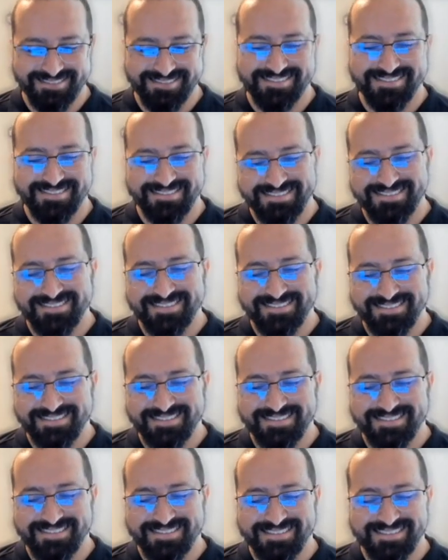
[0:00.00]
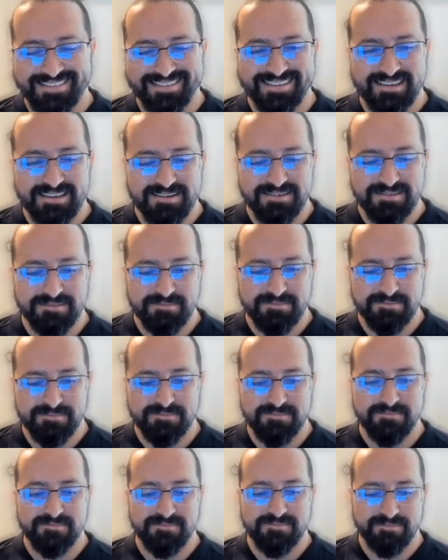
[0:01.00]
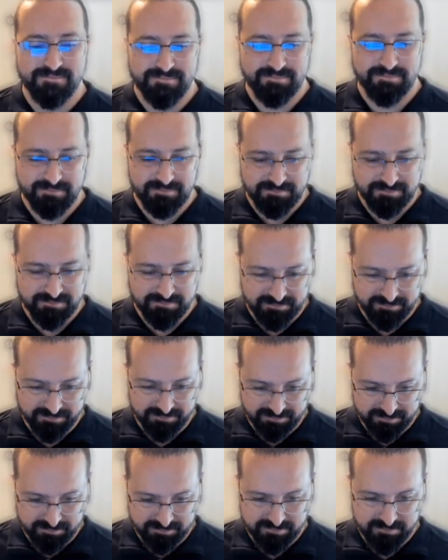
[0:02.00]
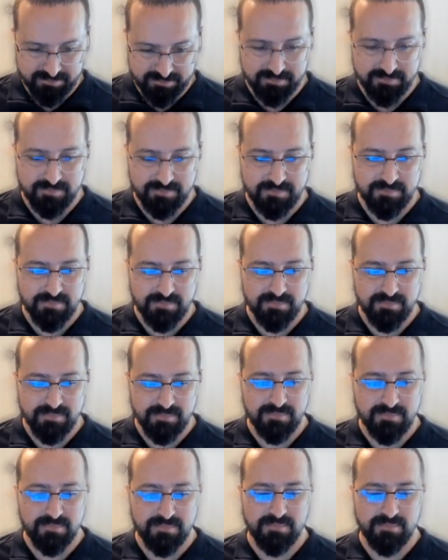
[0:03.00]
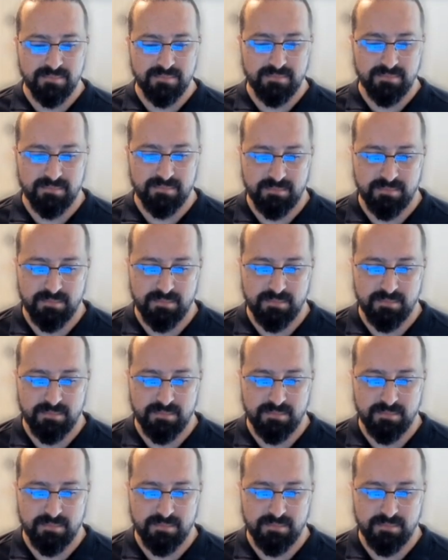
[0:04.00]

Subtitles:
[no speech]